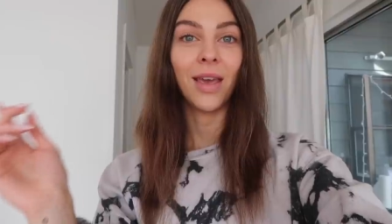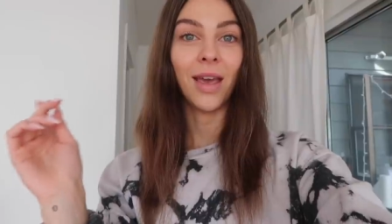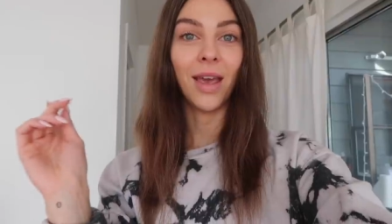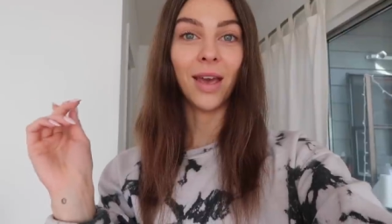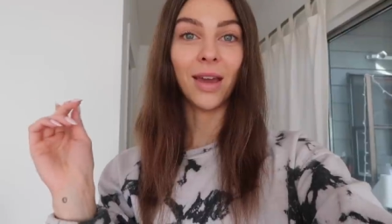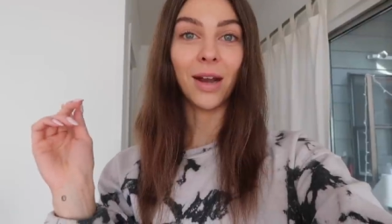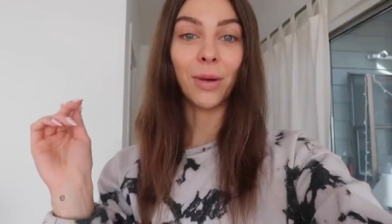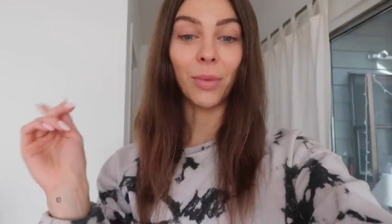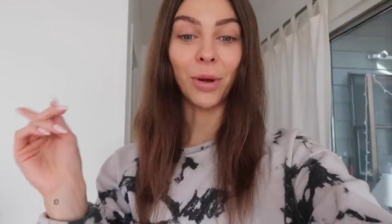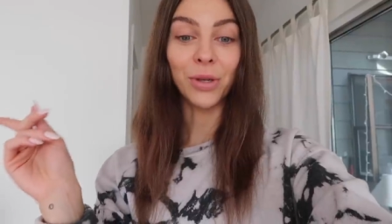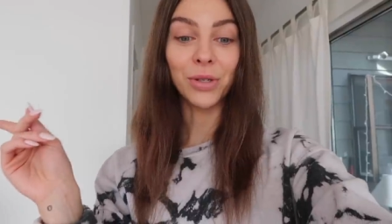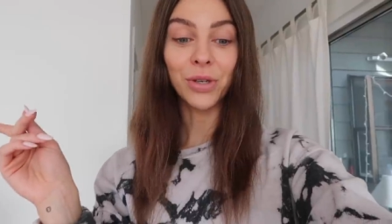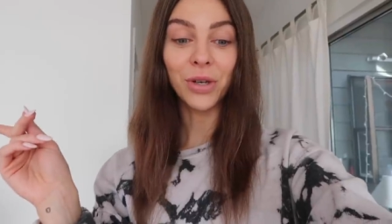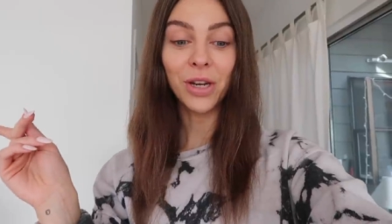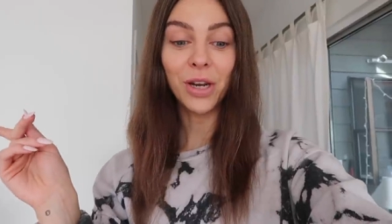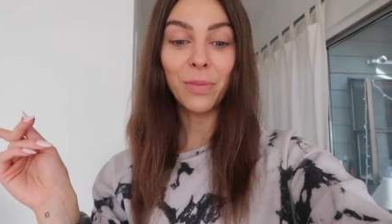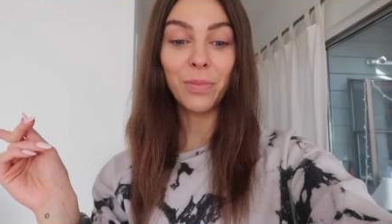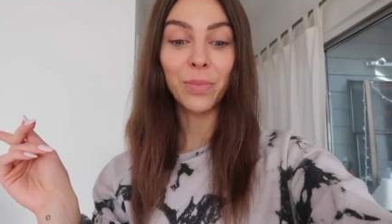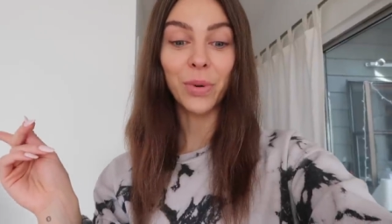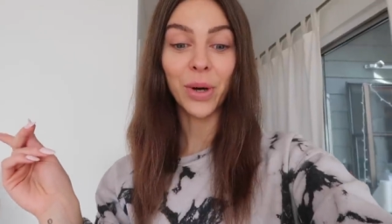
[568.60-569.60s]
And I'm also
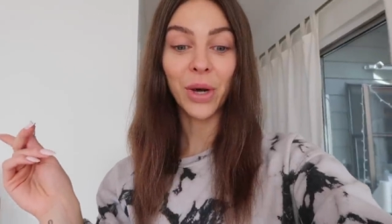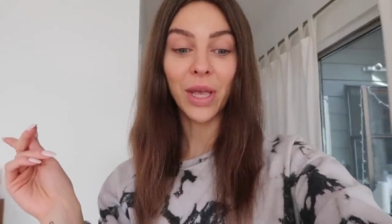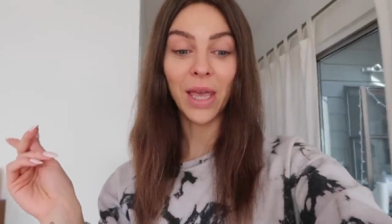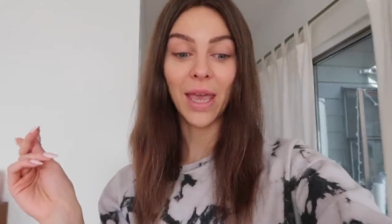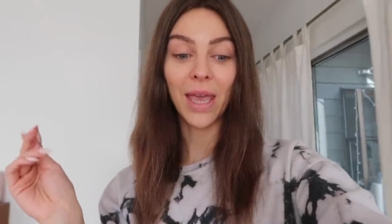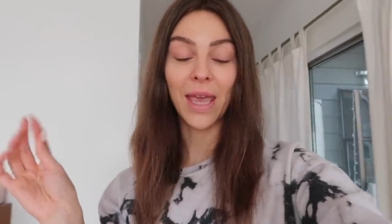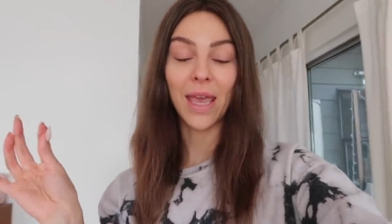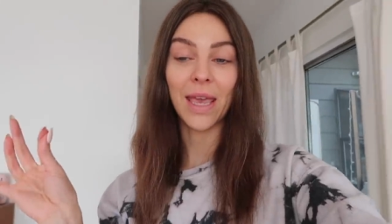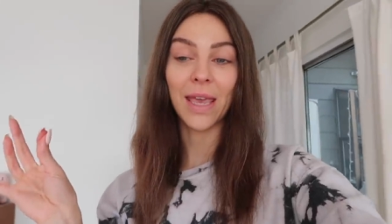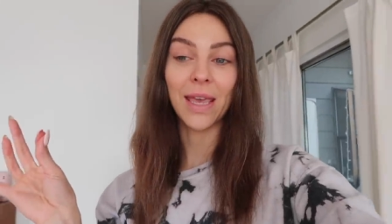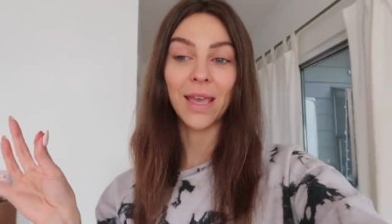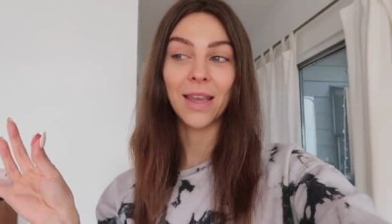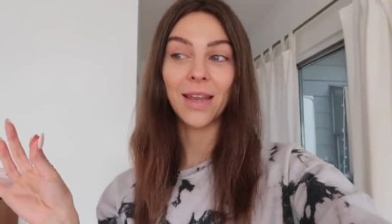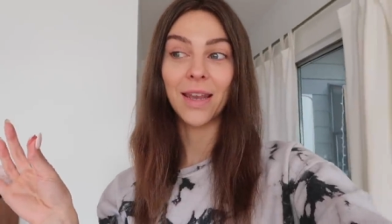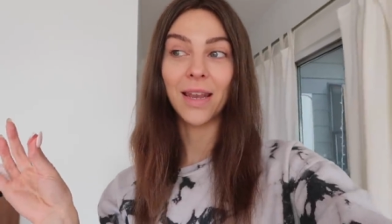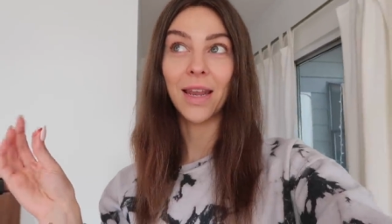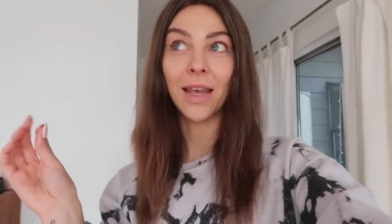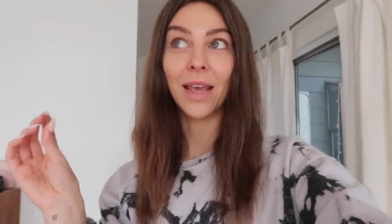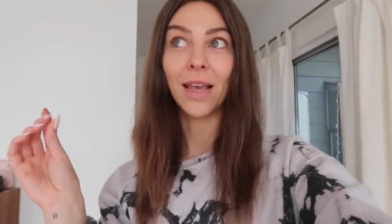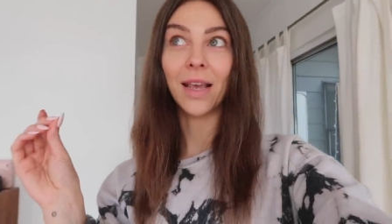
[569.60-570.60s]
gonna book
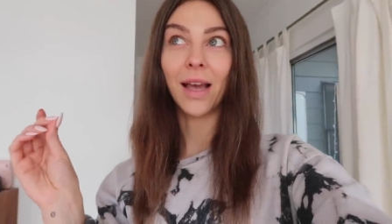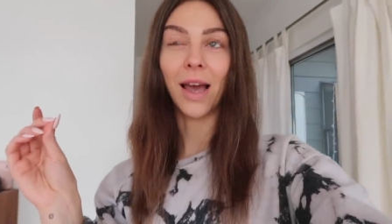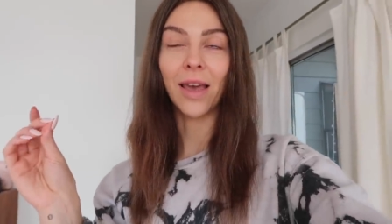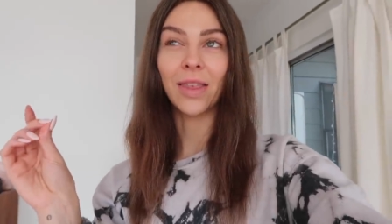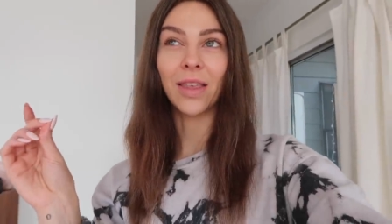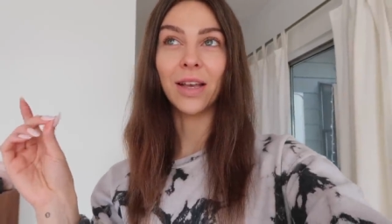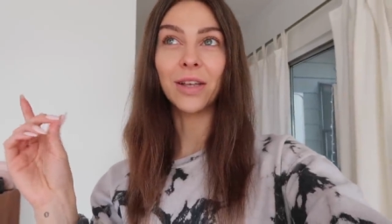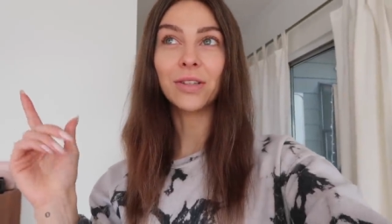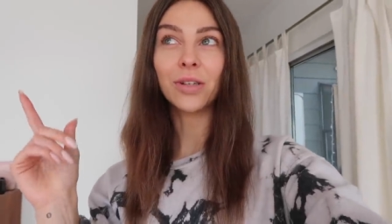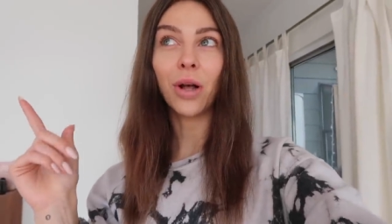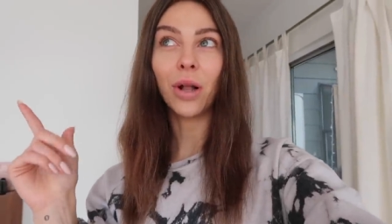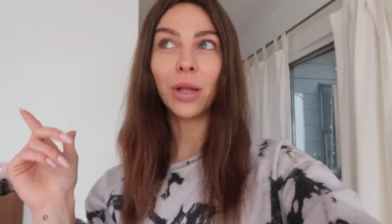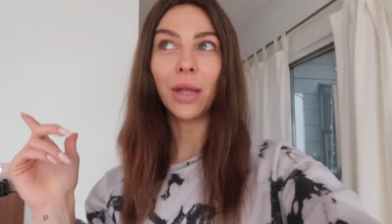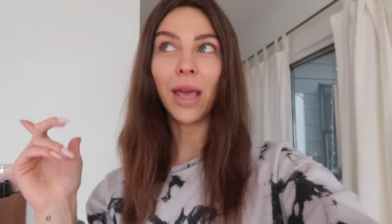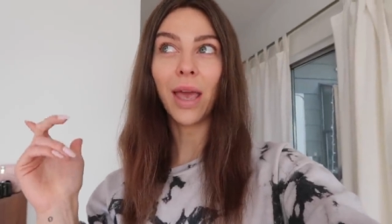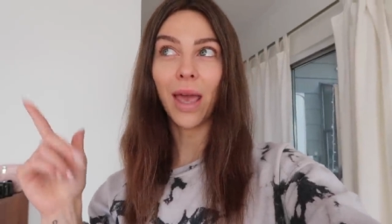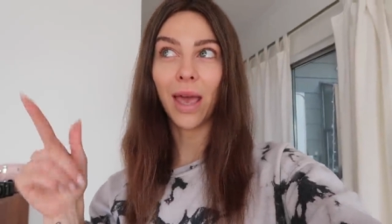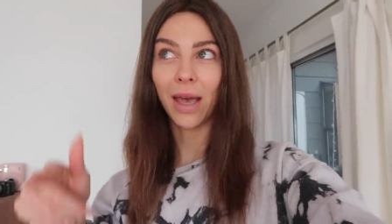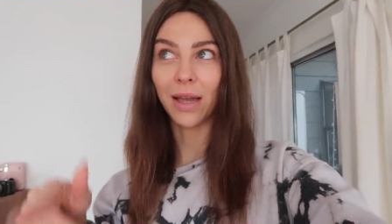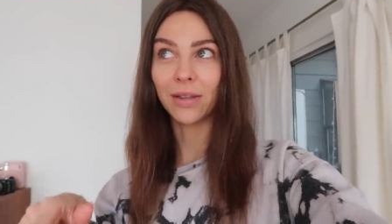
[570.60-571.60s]
in, I think it's called a
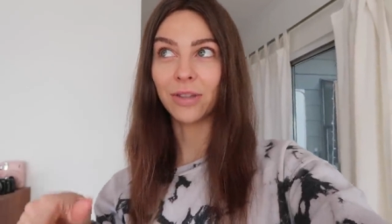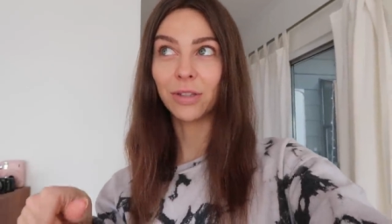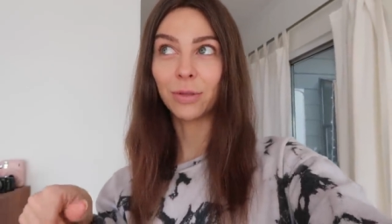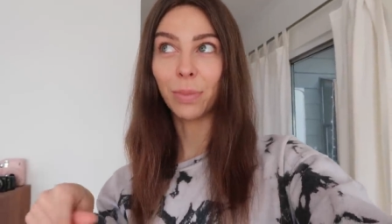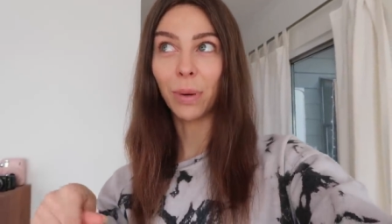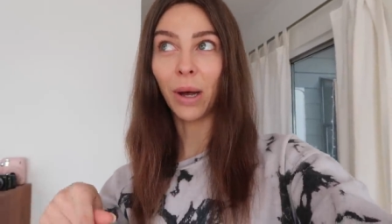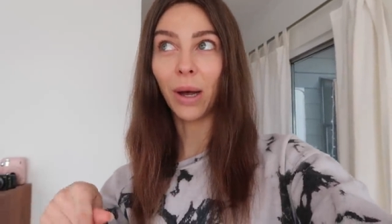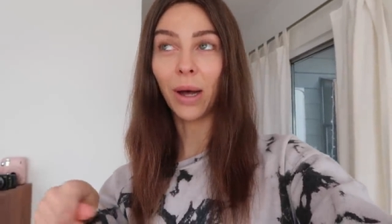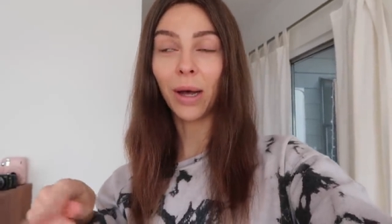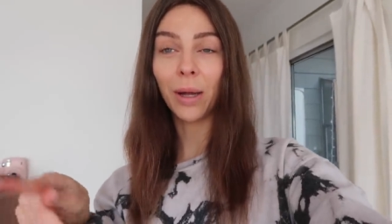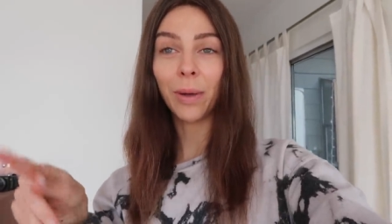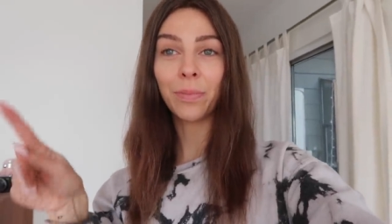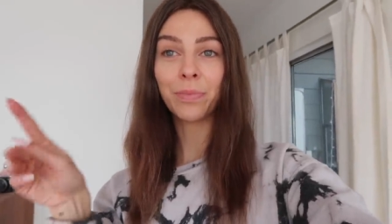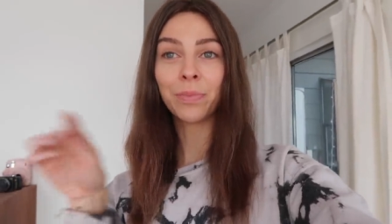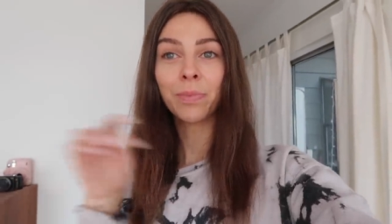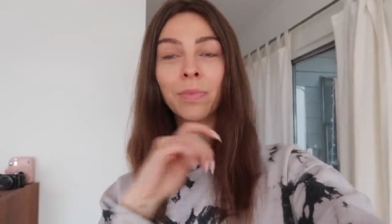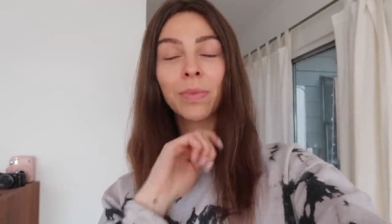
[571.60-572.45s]
head spa.